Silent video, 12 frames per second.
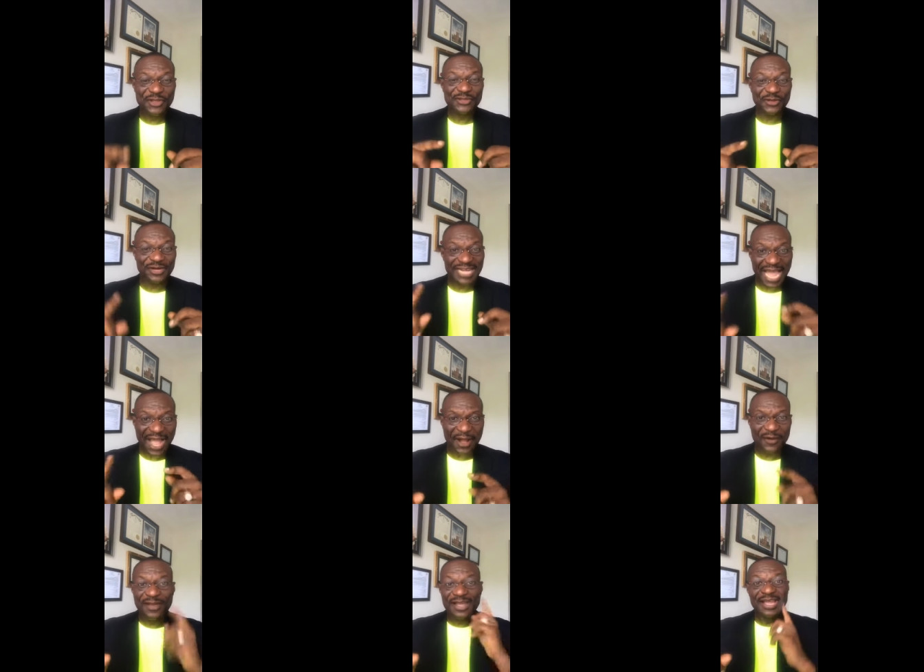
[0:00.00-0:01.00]
So
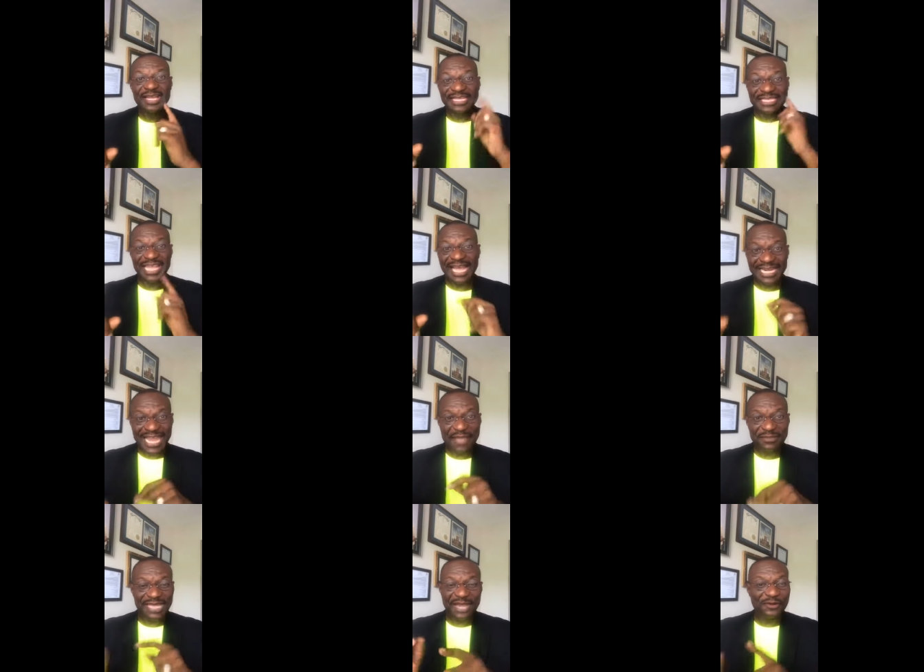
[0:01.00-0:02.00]
now their
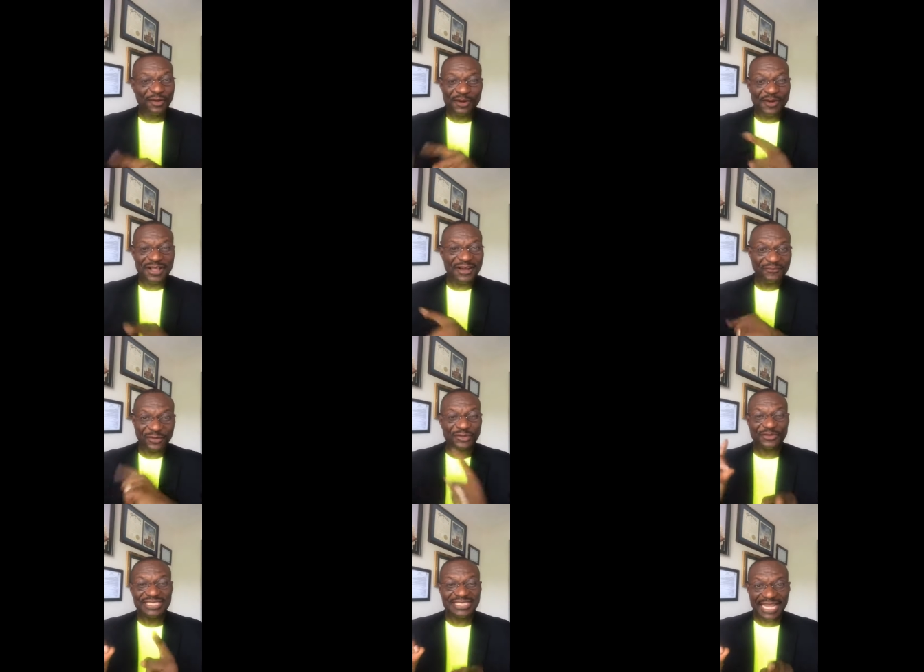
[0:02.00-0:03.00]
names are no longer
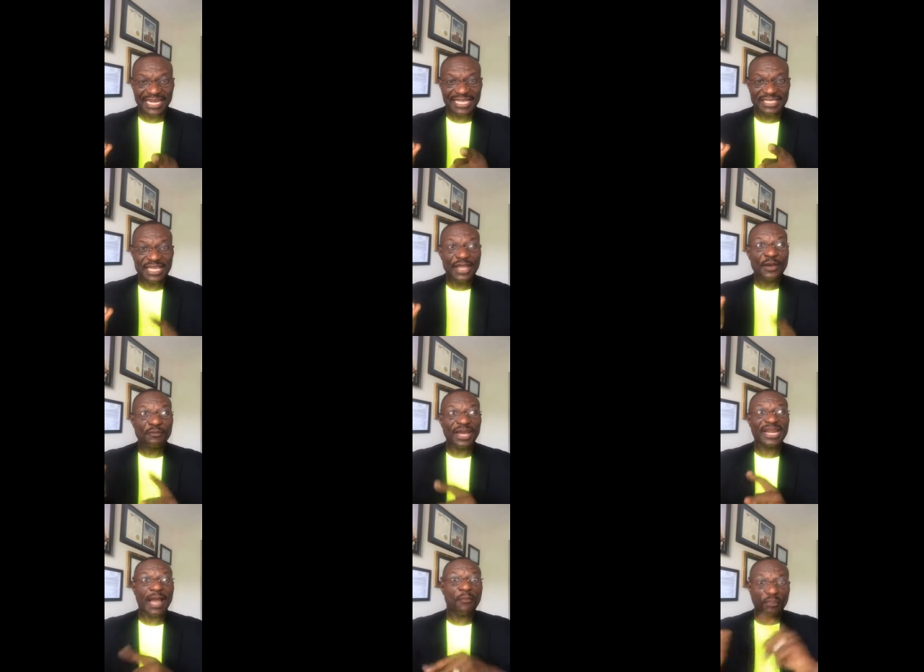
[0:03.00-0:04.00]
fortune tellers, but
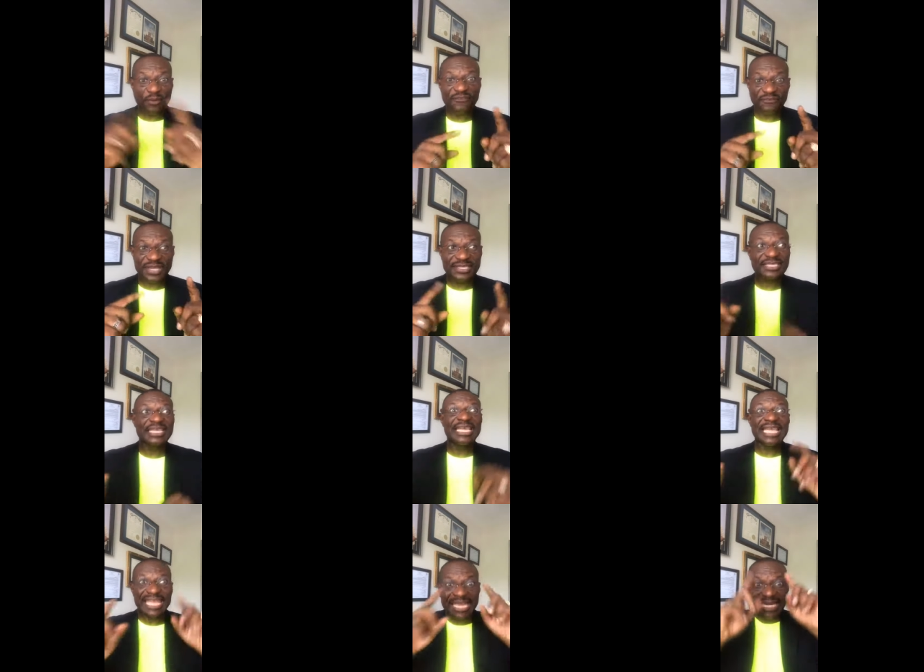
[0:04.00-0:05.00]
they are prophets
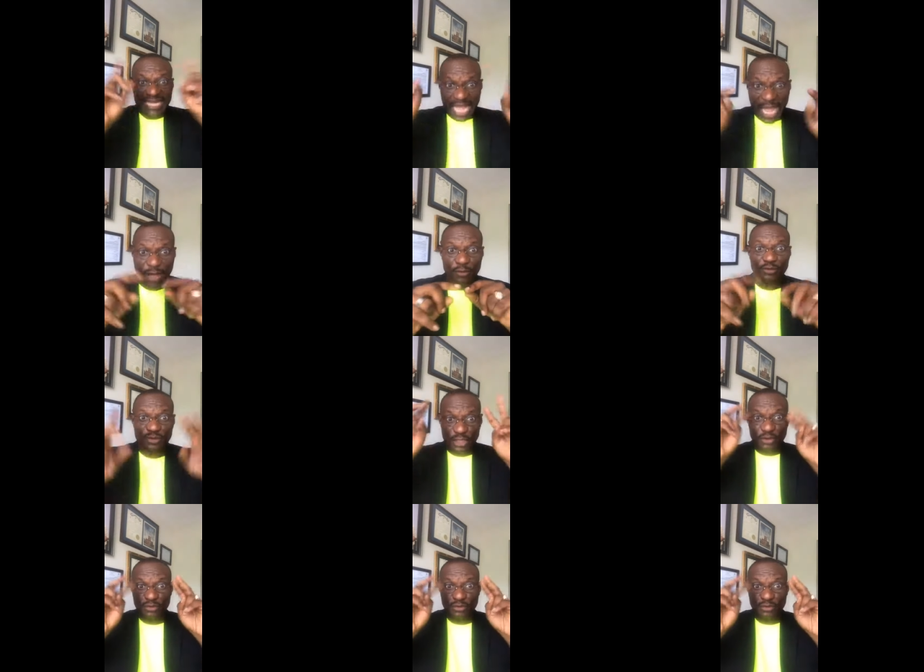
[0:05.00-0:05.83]
in the house,